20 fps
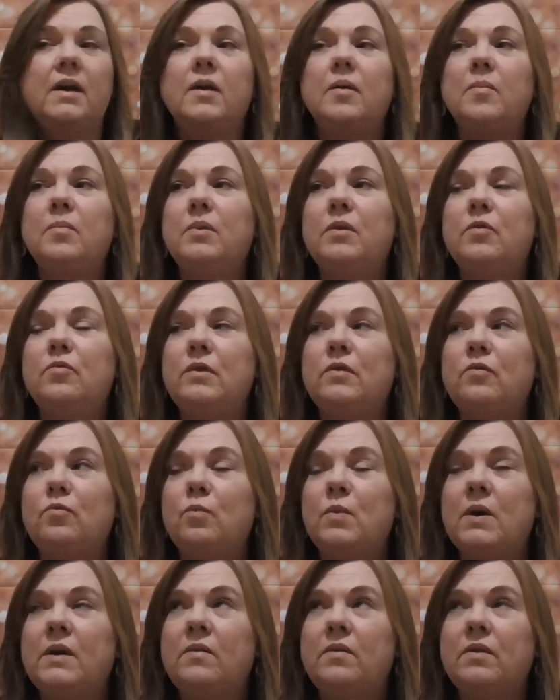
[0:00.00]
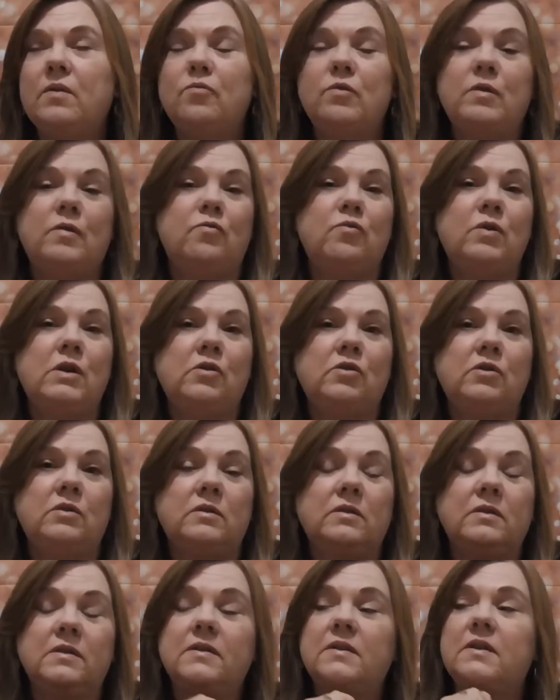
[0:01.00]
Um, there is one of the
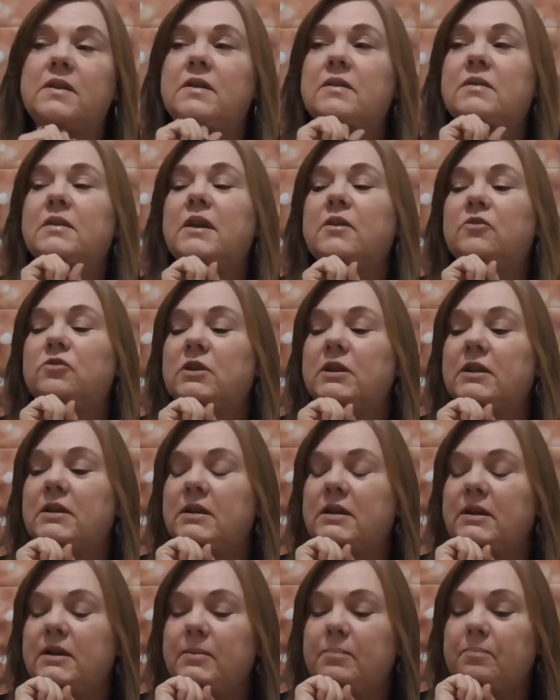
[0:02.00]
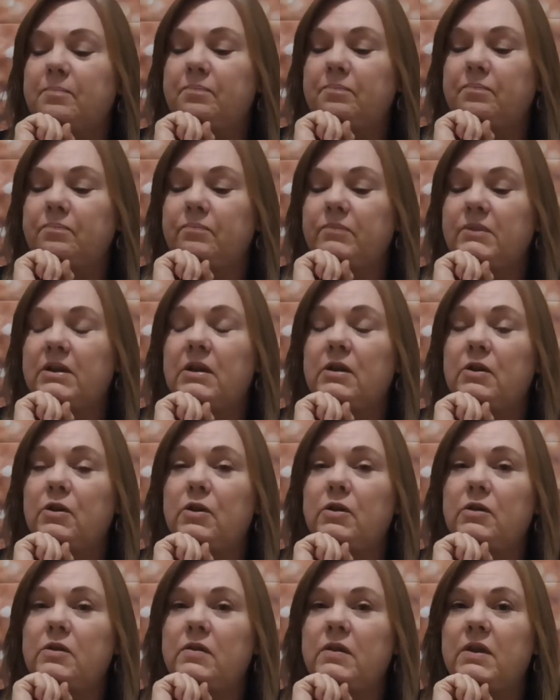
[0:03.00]
restrictions is actually um, you can
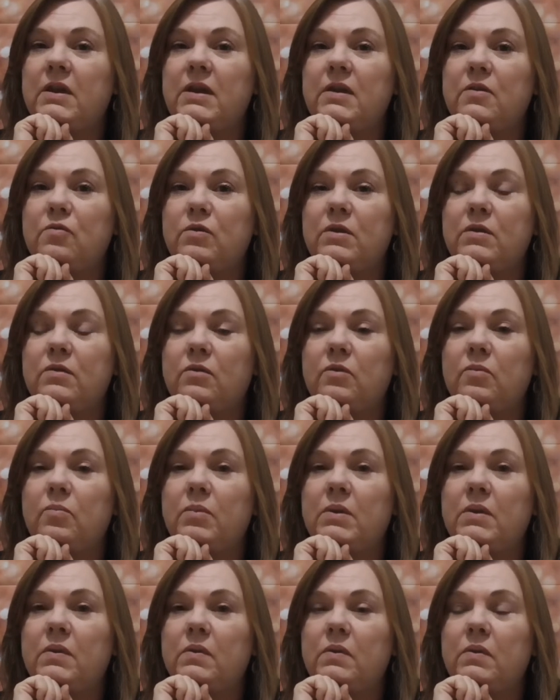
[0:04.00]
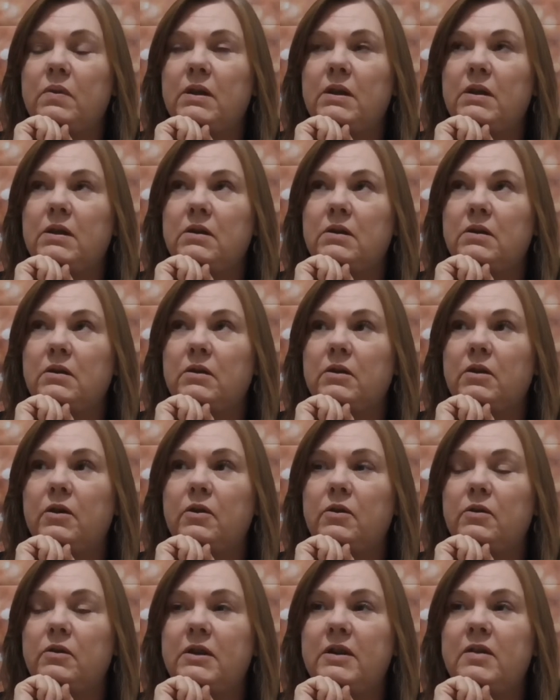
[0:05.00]
go to the hairdresser, but they can
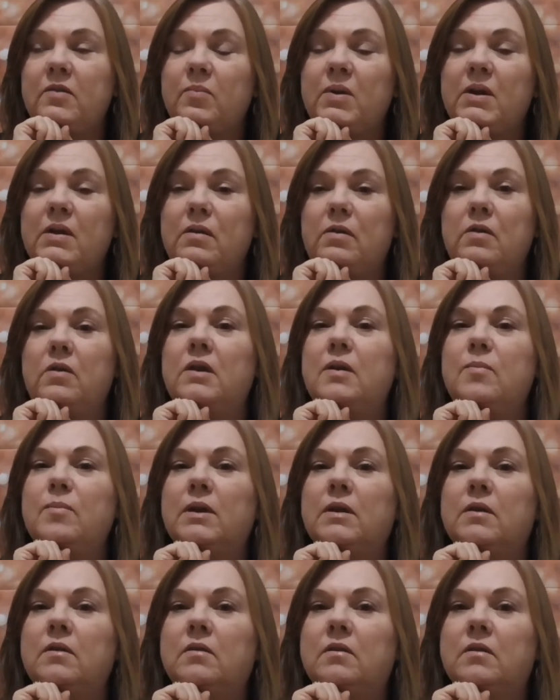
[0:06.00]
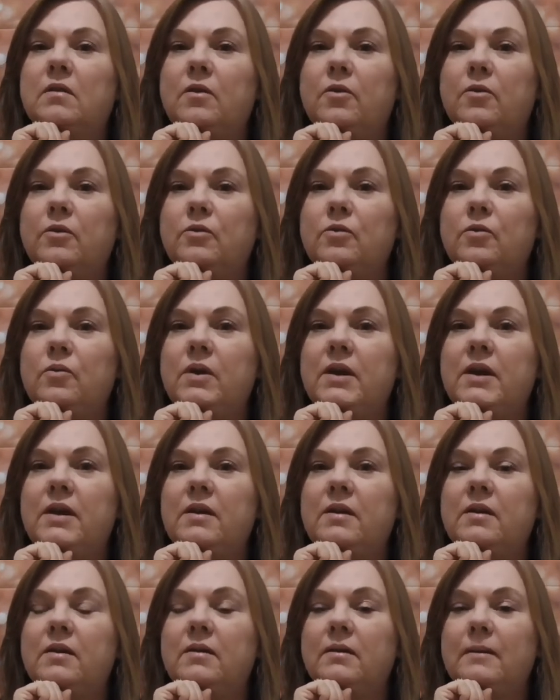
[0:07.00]
only spend thirty minutes on your
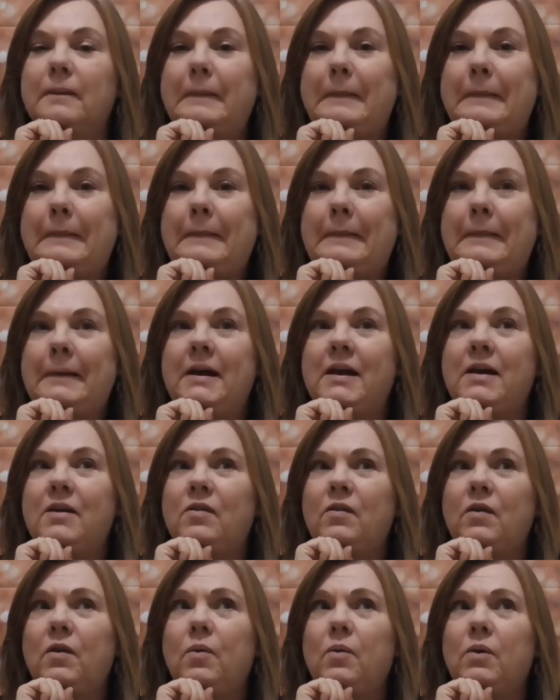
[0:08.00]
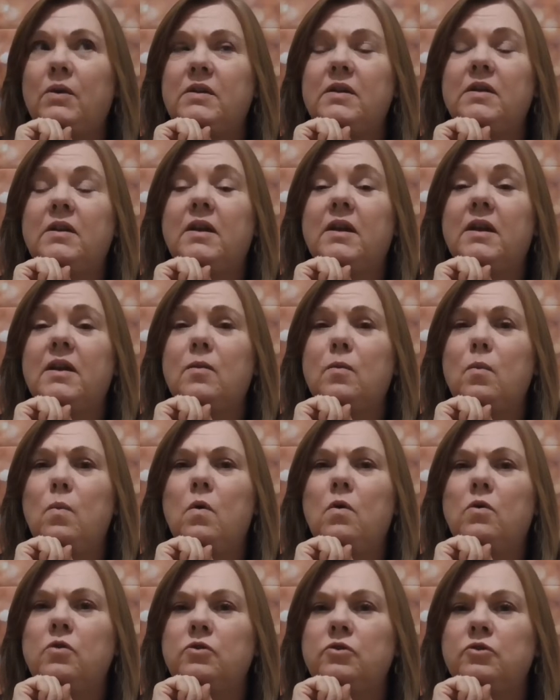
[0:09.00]
hair. So I didn't get a
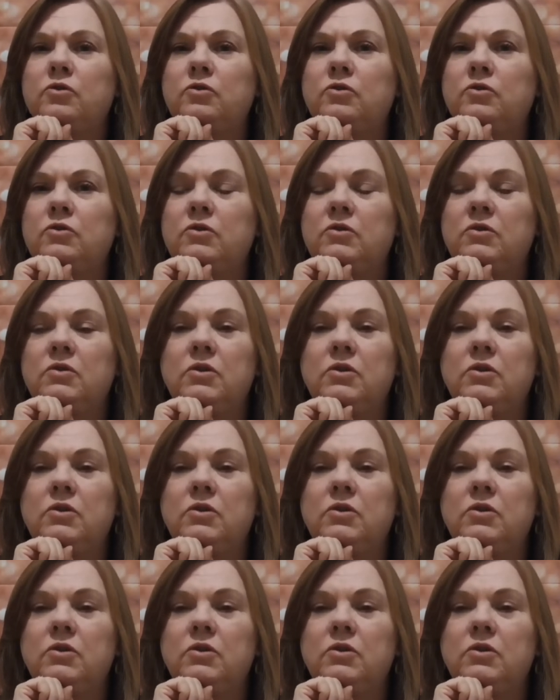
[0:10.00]
wash,